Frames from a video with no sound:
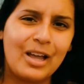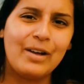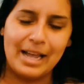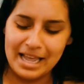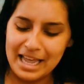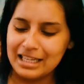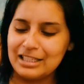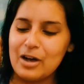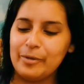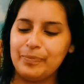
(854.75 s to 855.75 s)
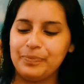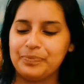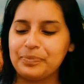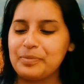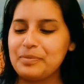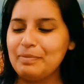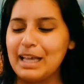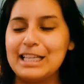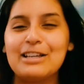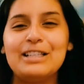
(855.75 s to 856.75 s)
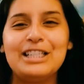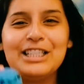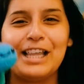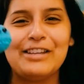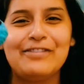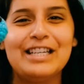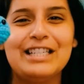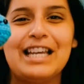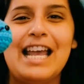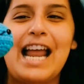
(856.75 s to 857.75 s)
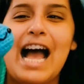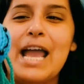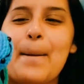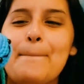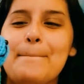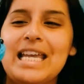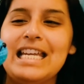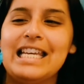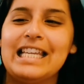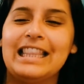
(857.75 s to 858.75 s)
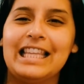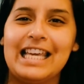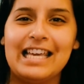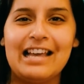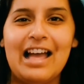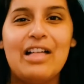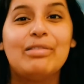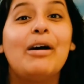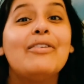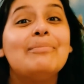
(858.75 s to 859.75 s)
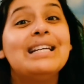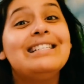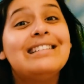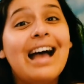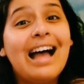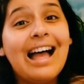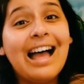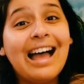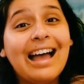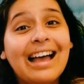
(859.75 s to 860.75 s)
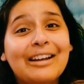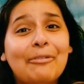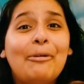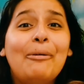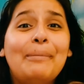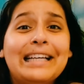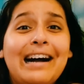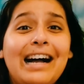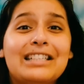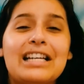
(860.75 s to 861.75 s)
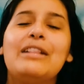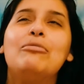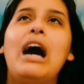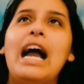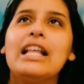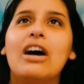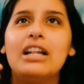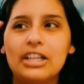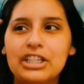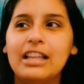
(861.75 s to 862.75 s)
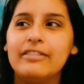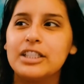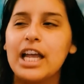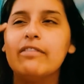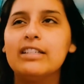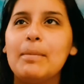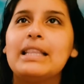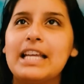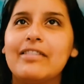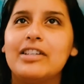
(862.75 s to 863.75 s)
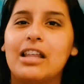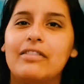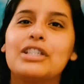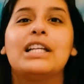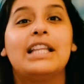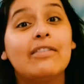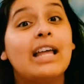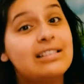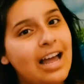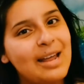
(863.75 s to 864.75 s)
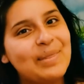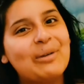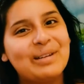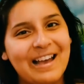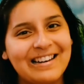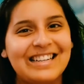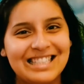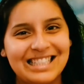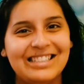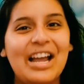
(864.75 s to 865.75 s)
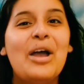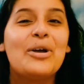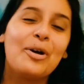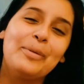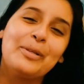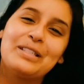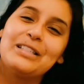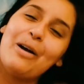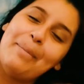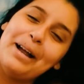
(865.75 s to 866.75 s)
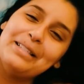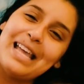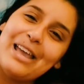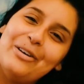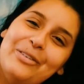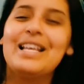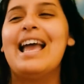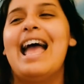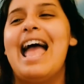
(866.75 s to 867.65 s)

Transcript: okay, so I saw this jellyfish and I immediately thought of my dad. Oh my gosh. I thought of the jellyfish. Every time I think of a jellyfish, I think of that time that we had gone to Corpus Christi all by ourselves.